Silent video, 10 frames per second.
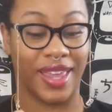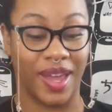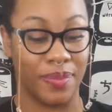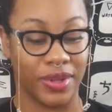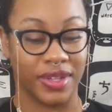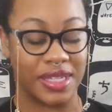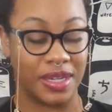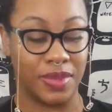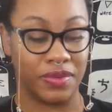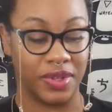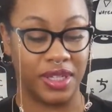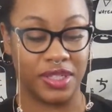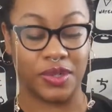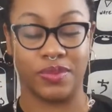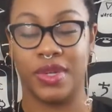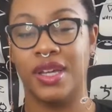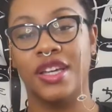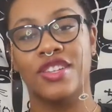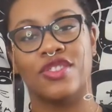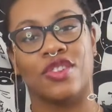epic. It's going to be really dope.
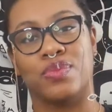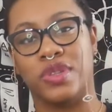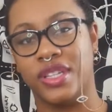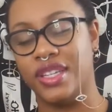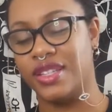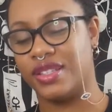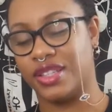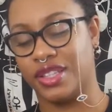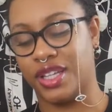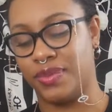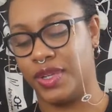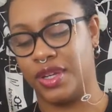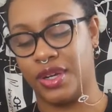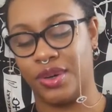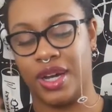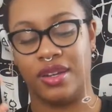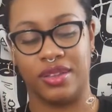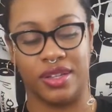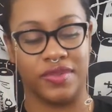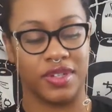So please let me know. I'd
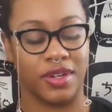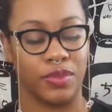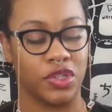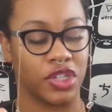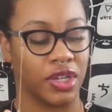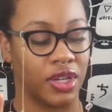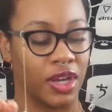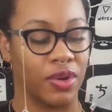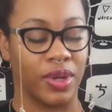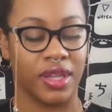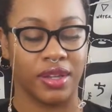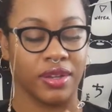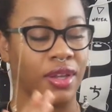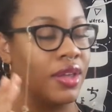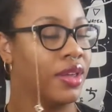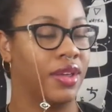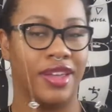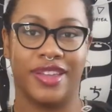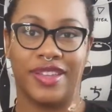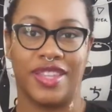love to come and check it out. And
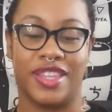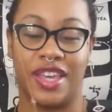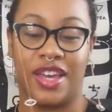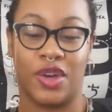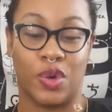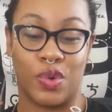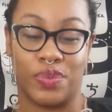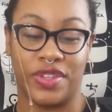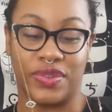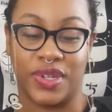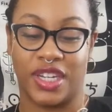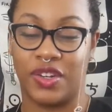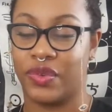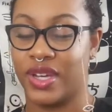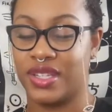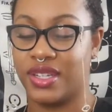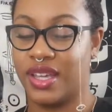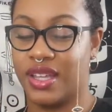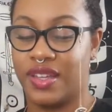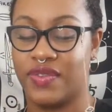yeah, I hope this reading will
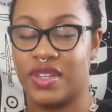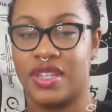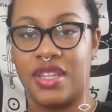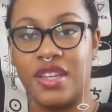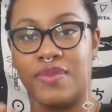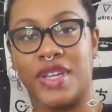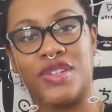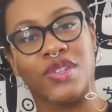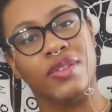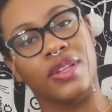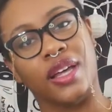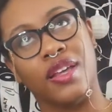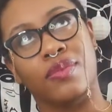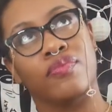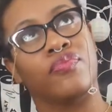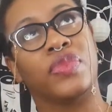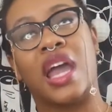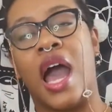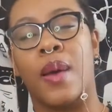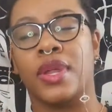resonate. If it did, make sure you like,
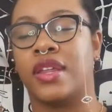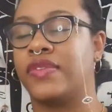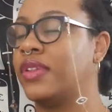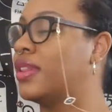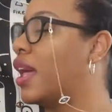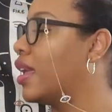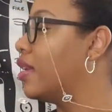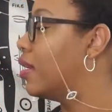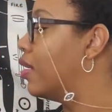comment if you like.